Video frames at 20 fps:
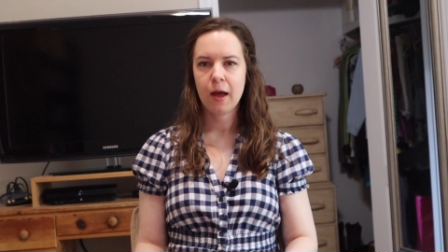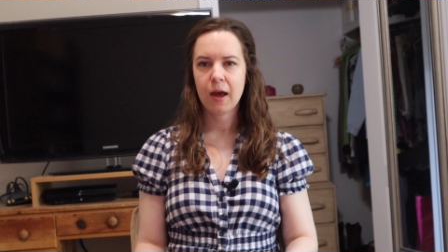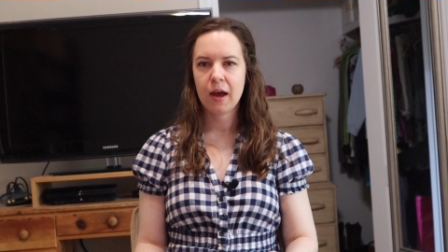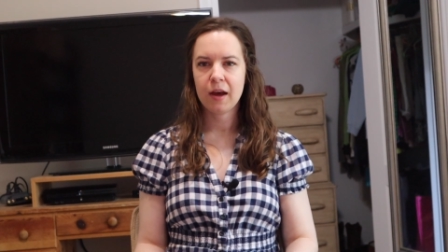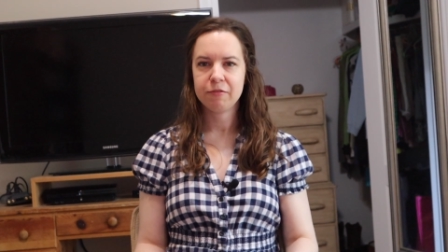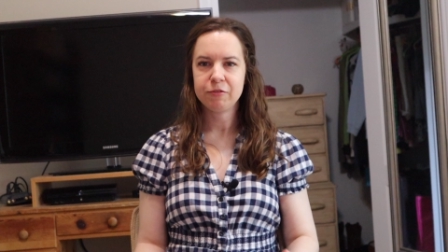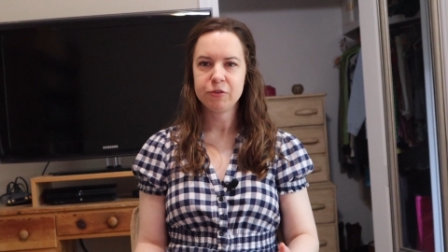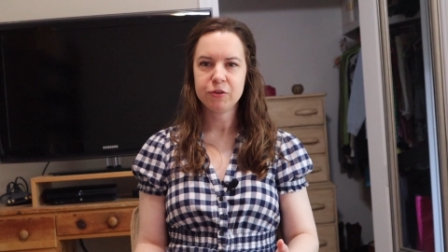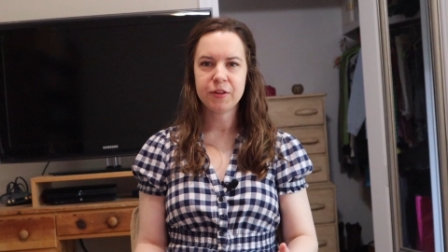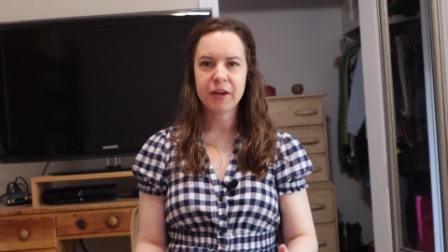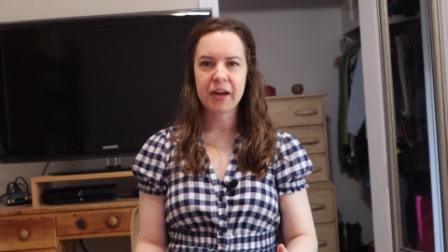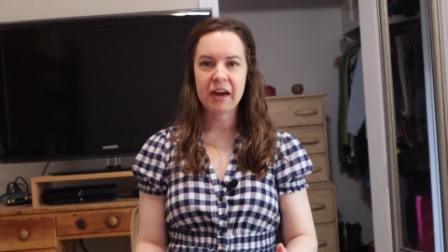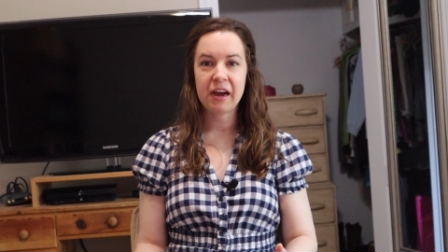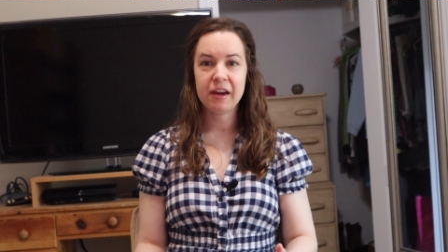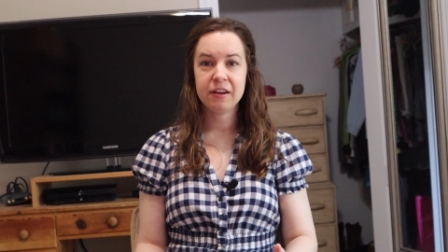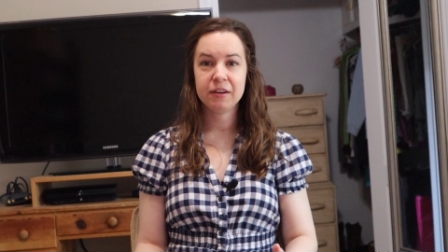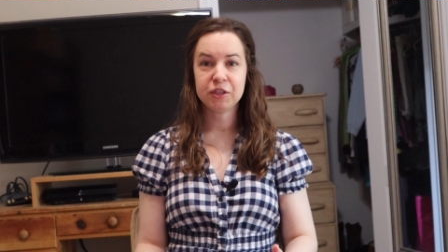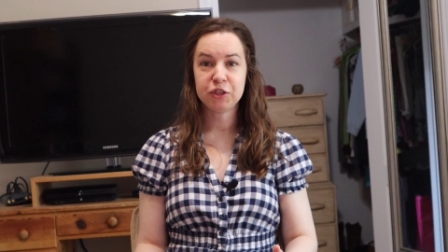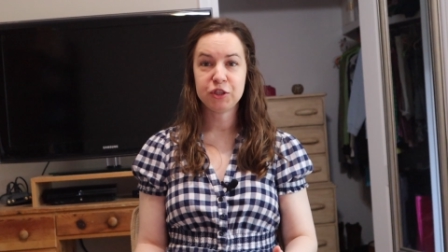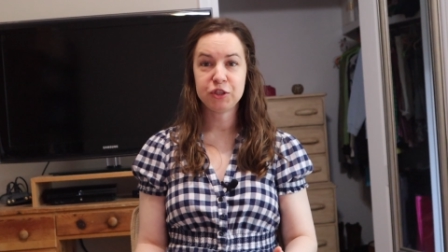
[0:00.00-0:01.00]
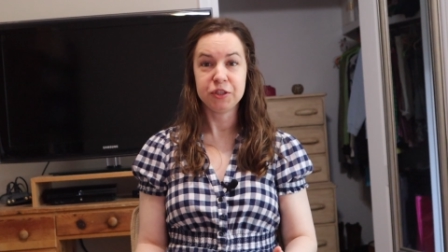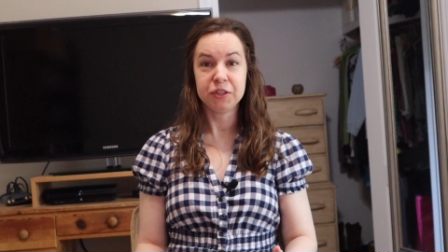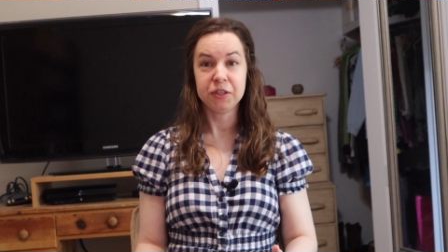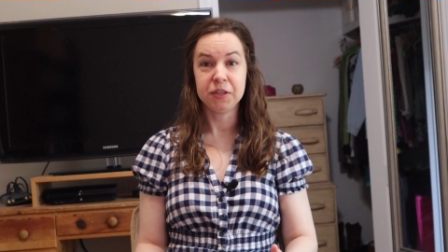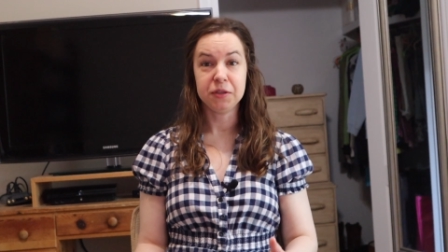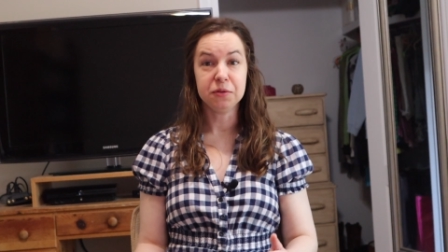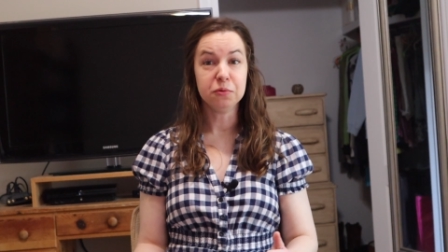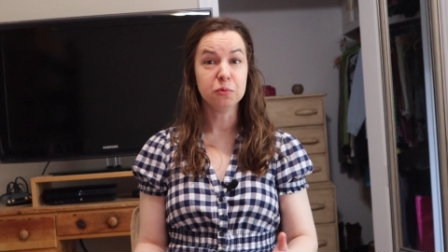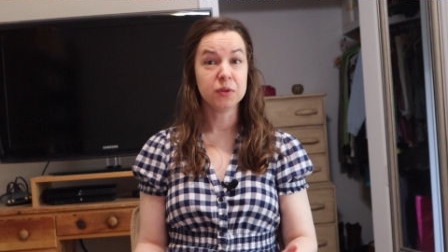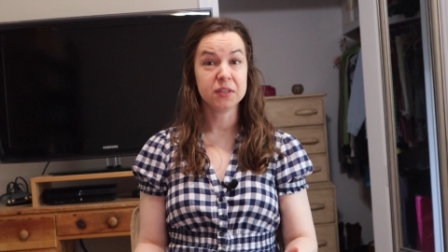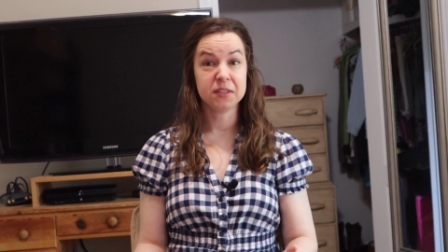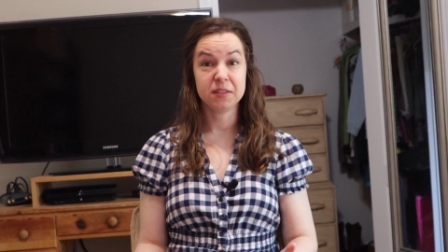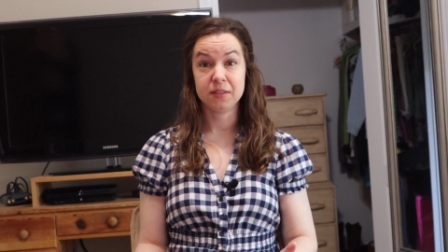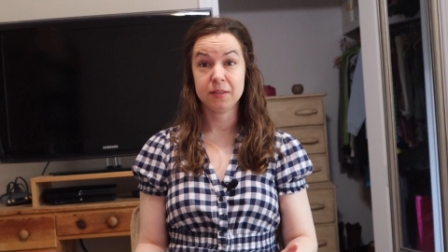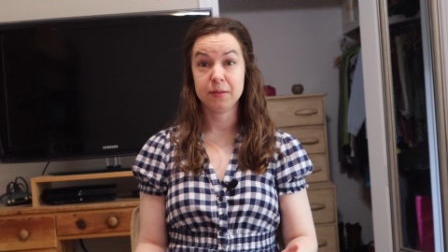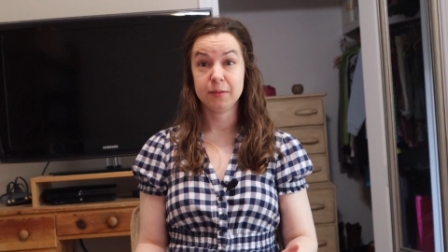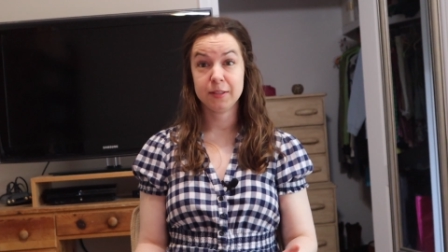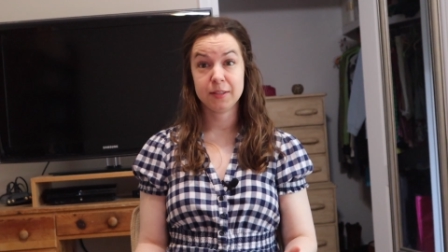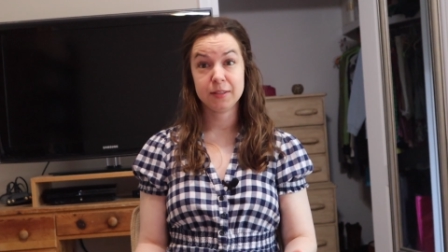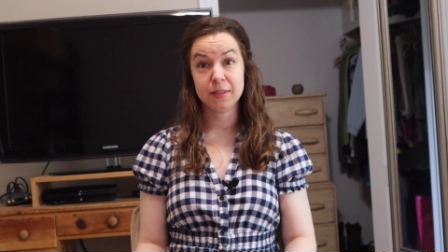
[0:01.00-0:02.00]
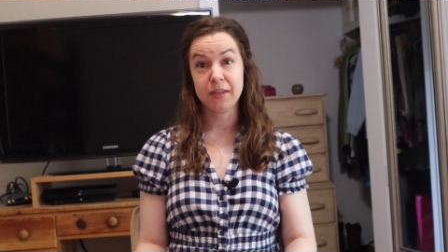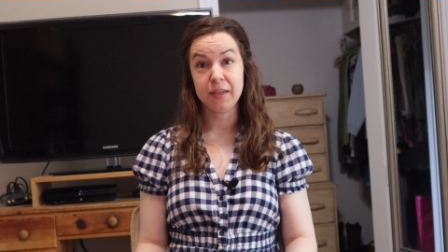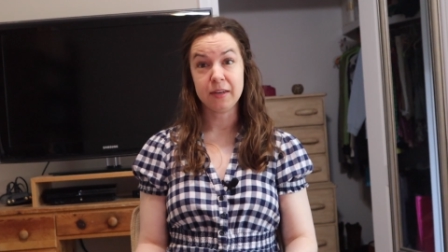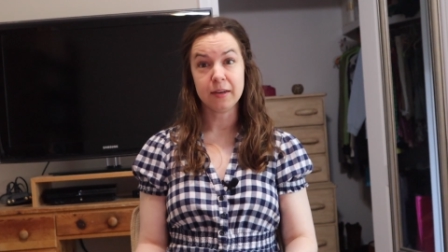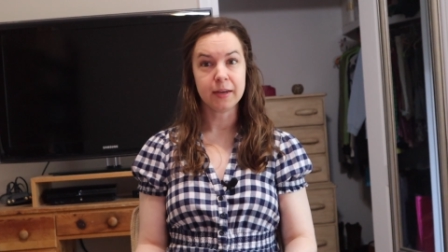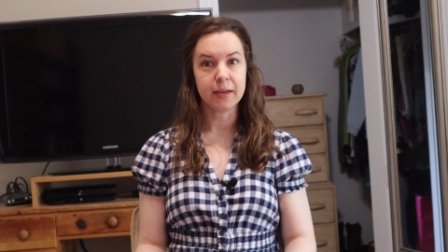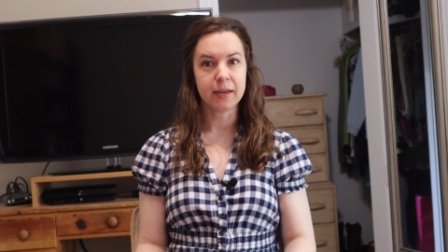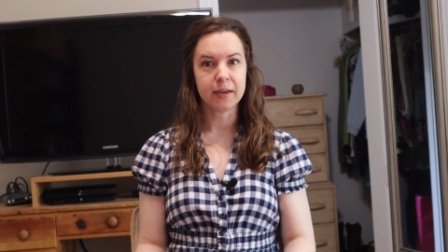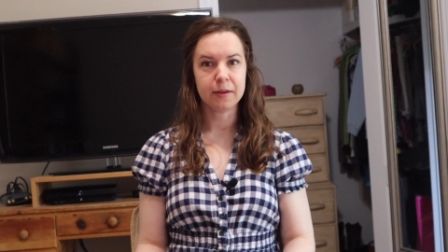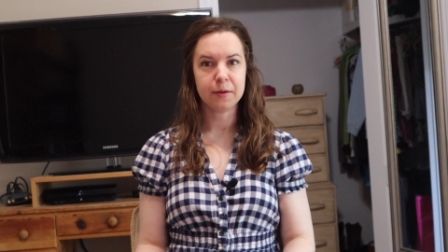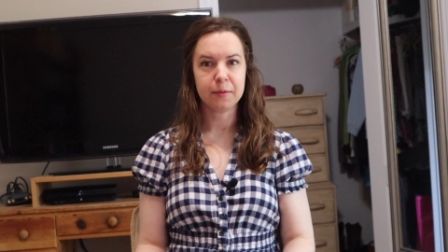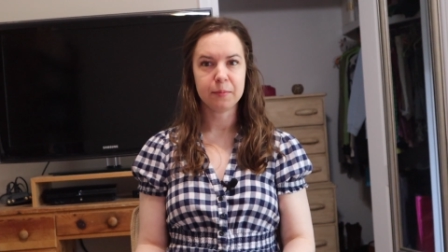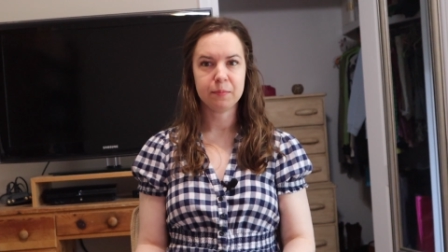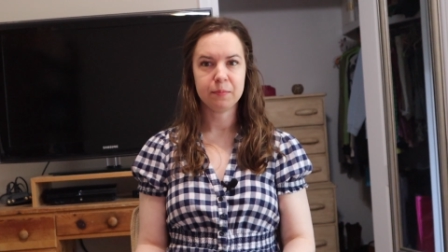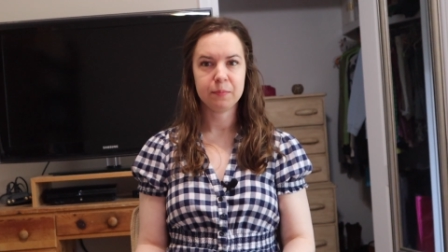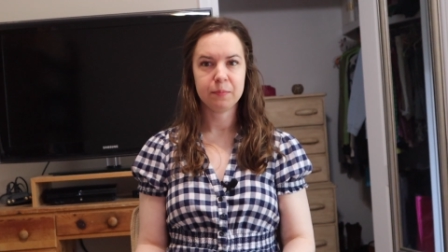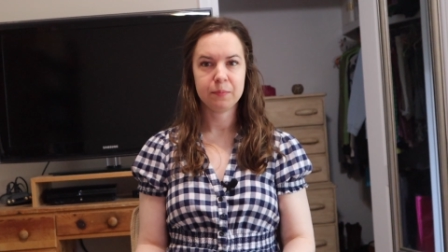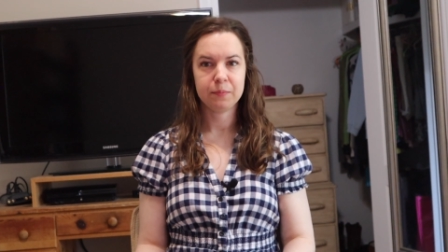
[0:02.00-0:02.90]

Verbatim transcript: After that, she wasn't seen again.